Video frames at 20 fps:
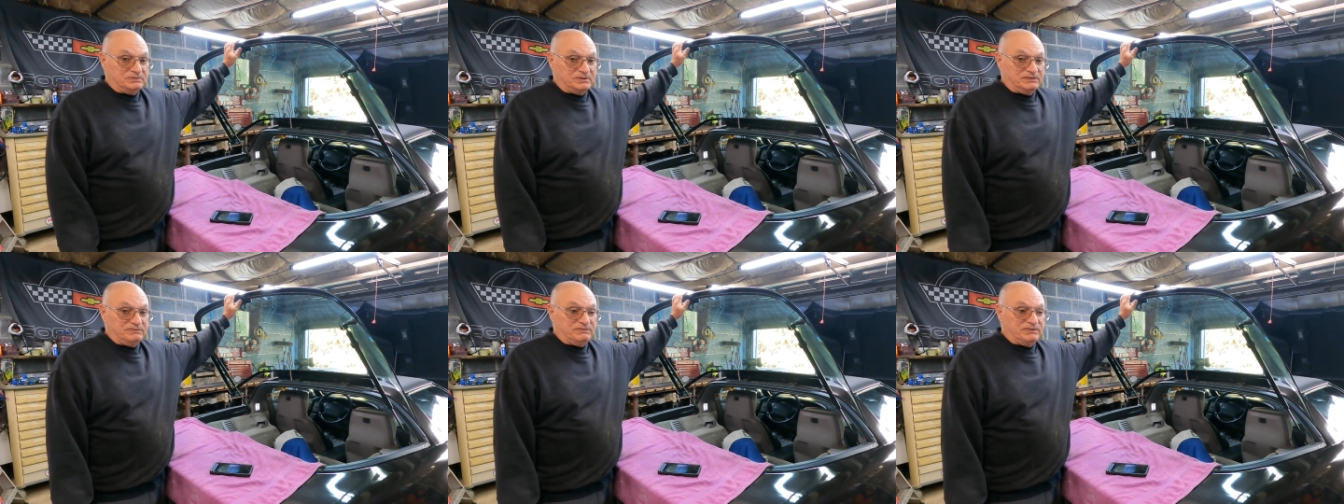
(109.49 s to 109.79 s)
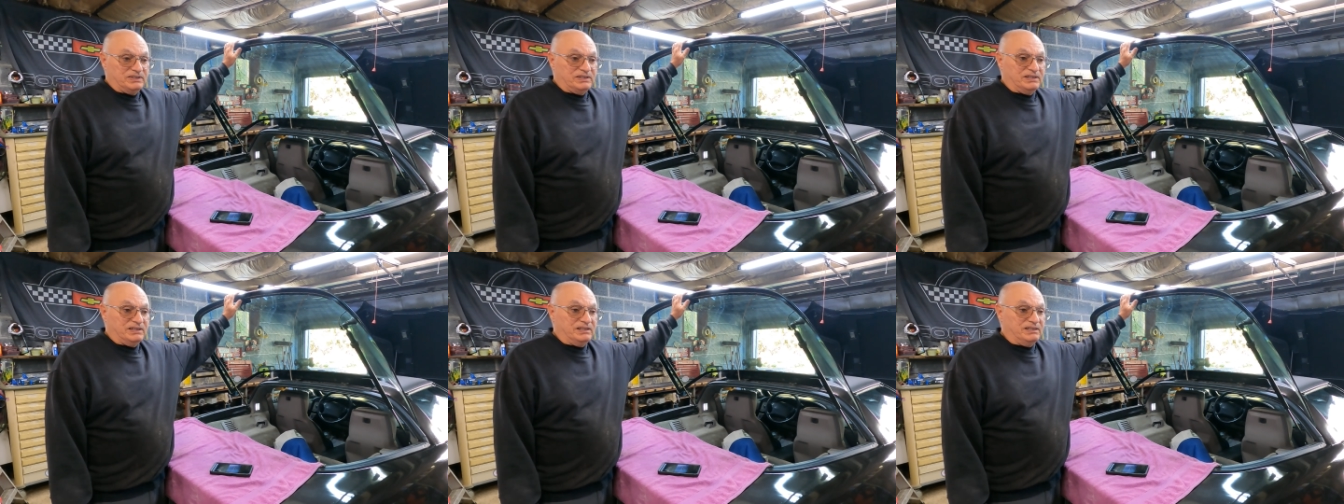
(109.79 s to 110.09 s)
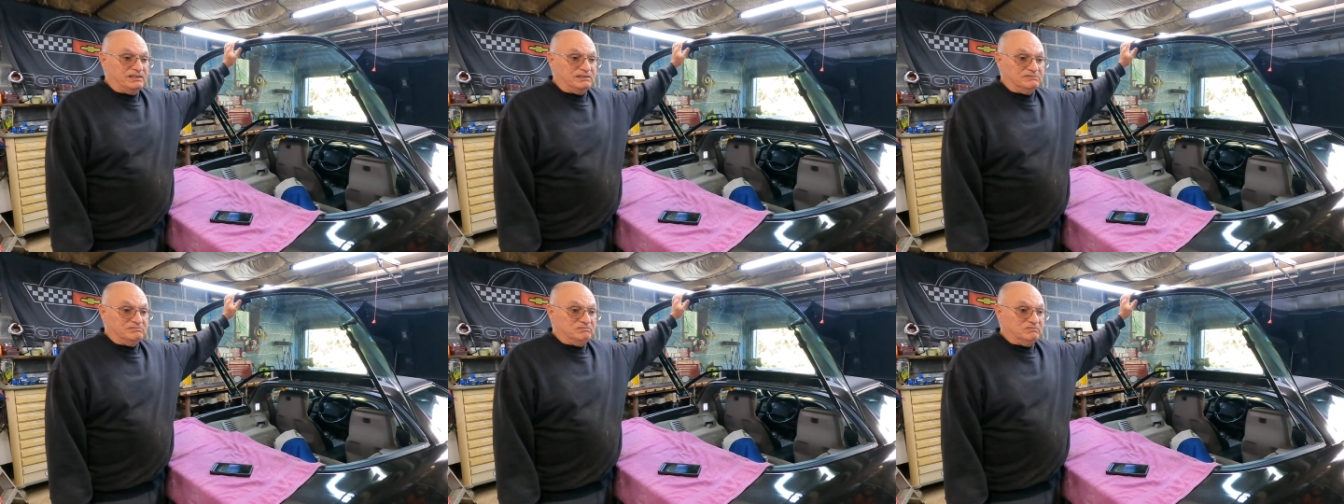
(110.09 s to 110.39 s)
If
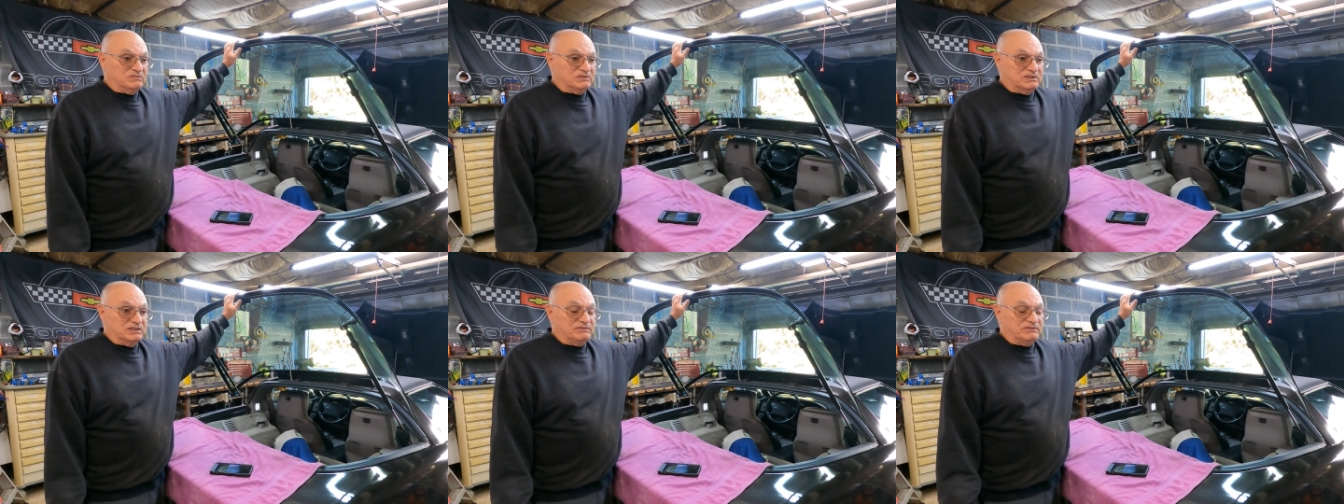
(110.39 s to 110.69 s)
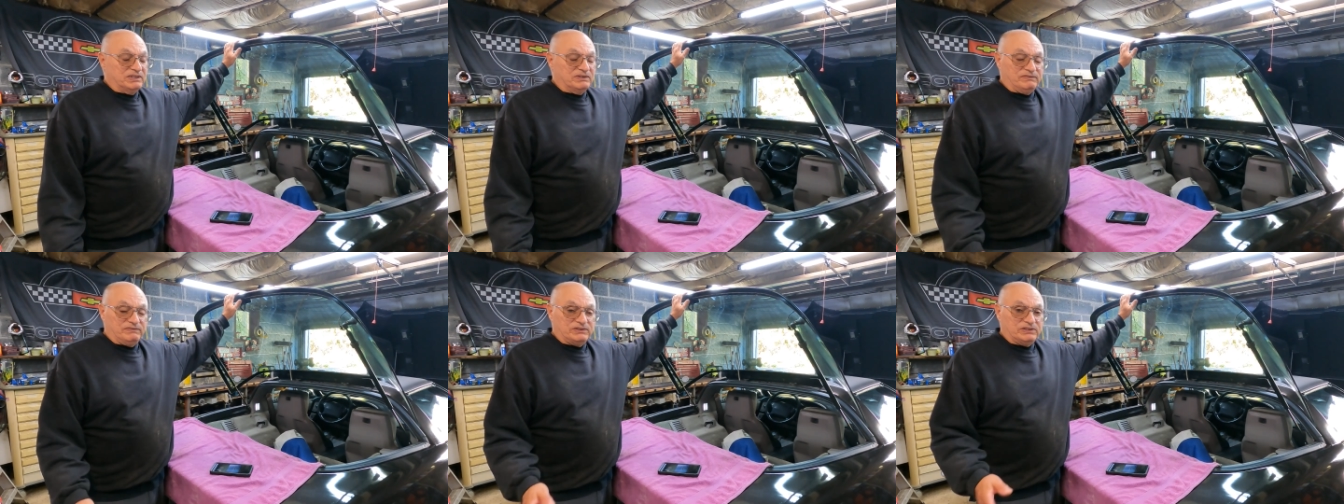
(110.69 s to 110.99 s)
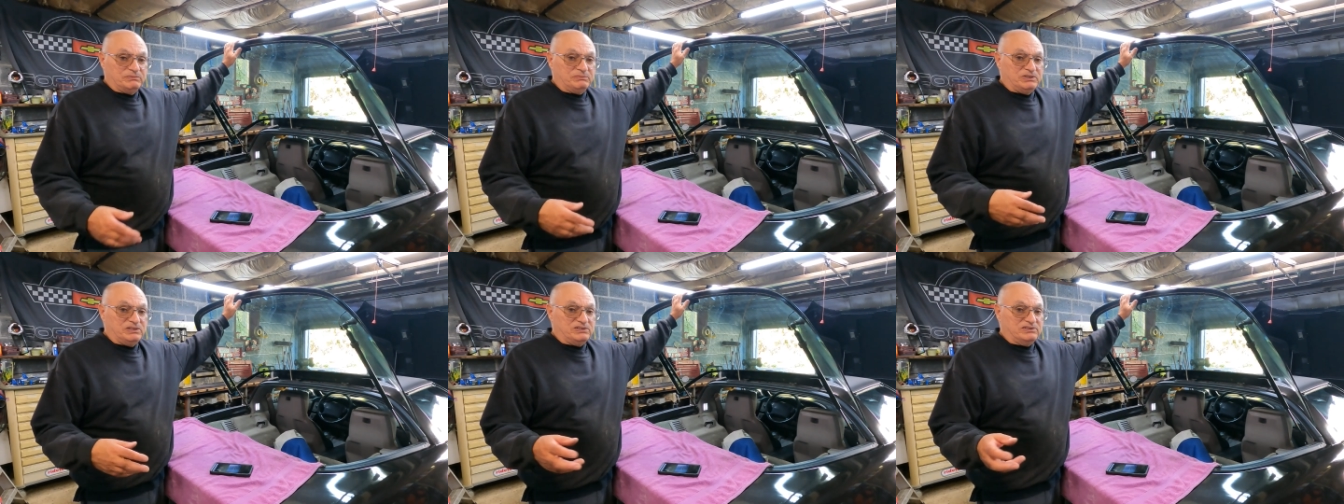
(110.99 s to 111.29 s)
they for
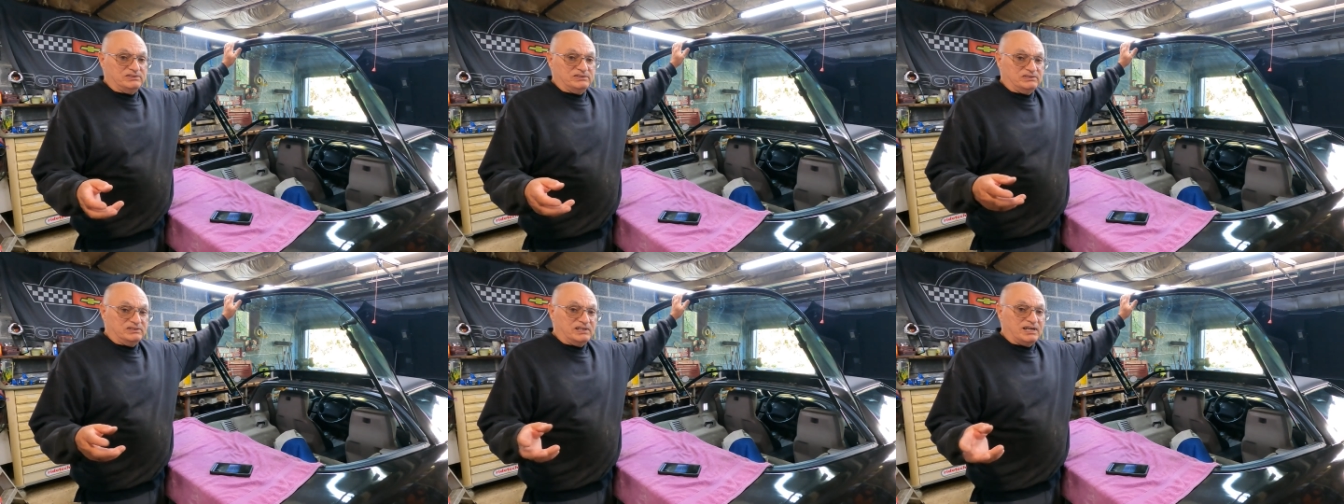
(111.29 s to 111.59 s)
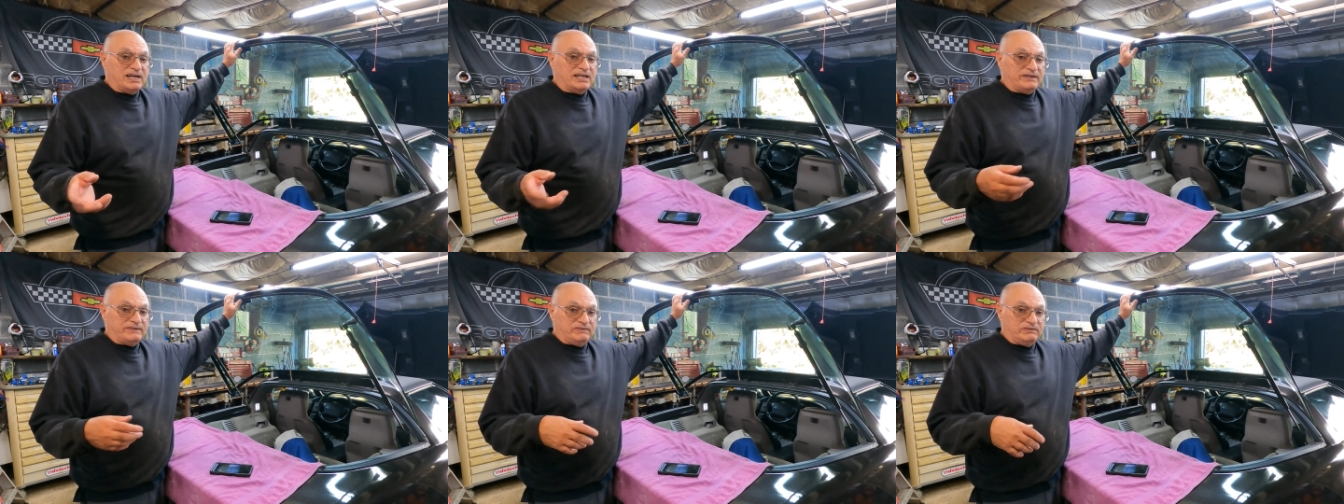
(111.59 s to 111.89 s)
some reason they're not,